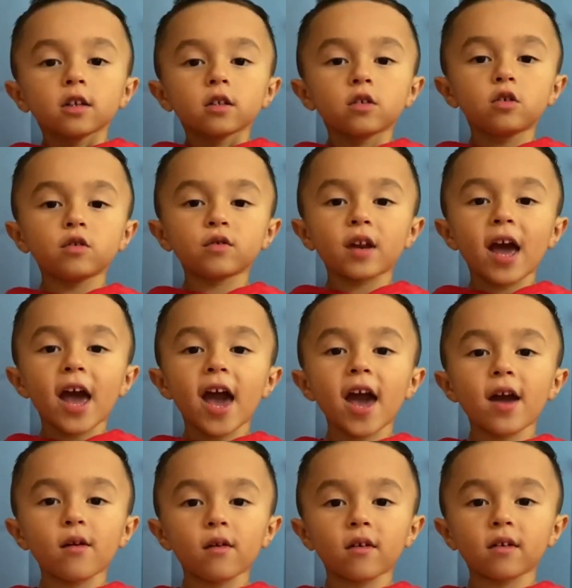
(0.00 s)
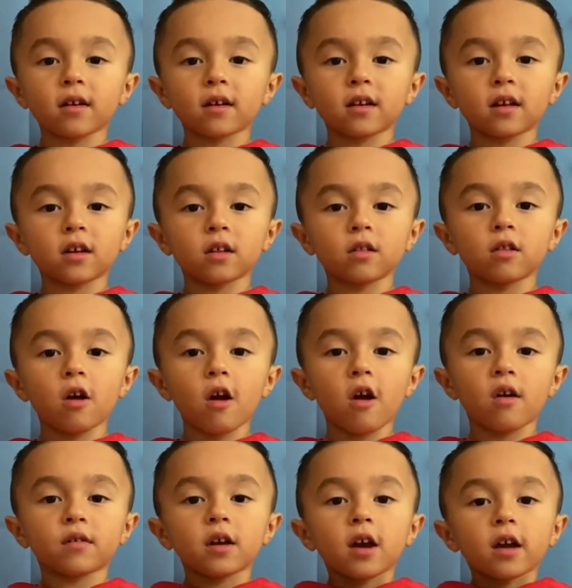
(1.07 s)
Today we're going to
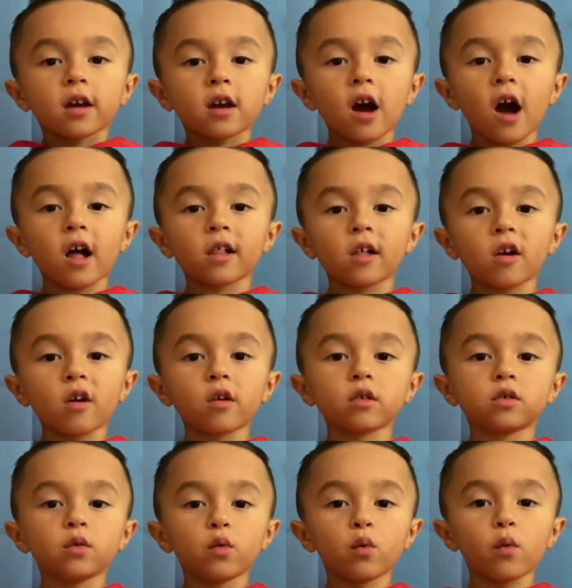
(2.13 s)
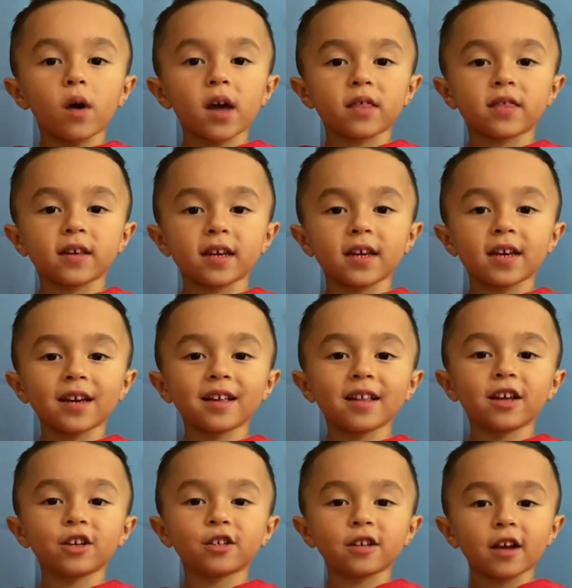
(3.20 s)
learn colors with
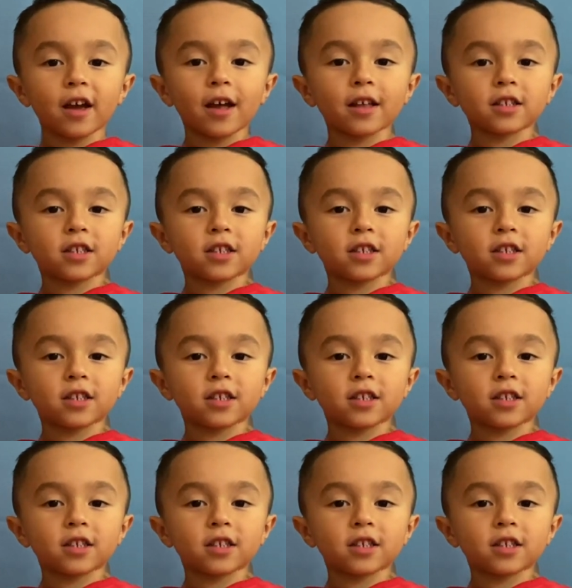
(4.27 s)
English and